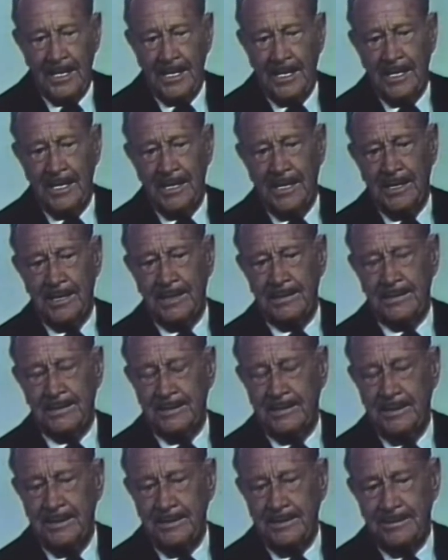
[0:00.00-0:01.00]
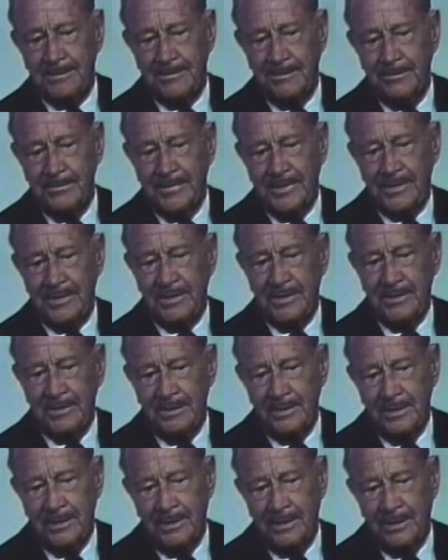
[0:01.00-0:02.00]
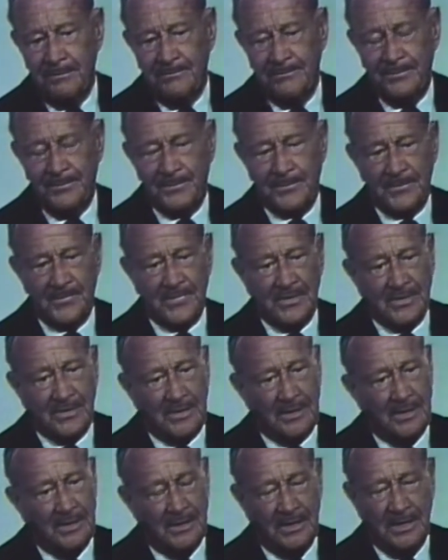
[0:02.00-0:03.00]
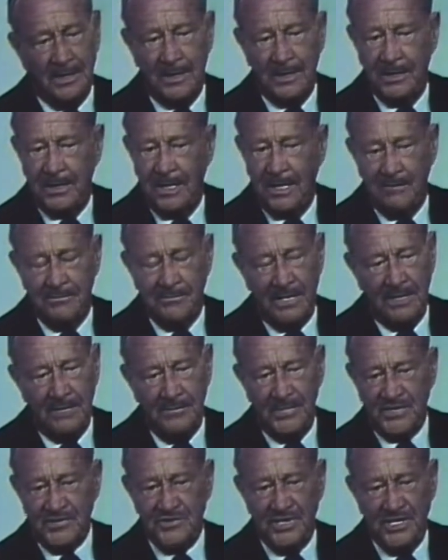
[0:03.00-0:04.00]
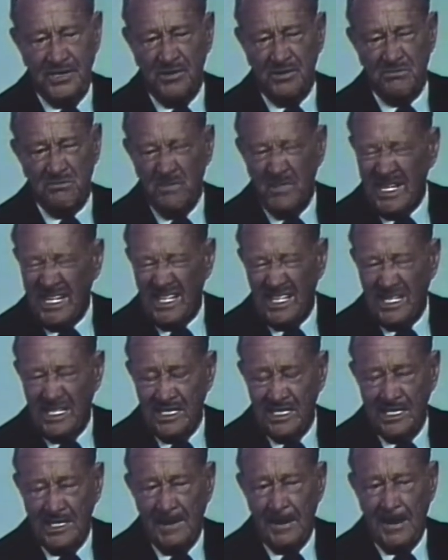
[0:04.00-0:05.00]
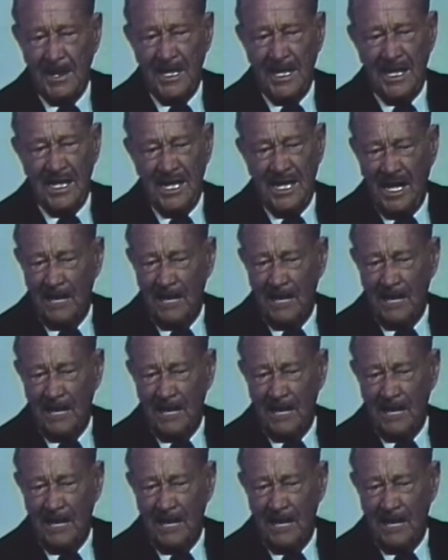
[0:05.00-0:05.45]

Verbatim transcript: and he told me uh, how, how much he could make, how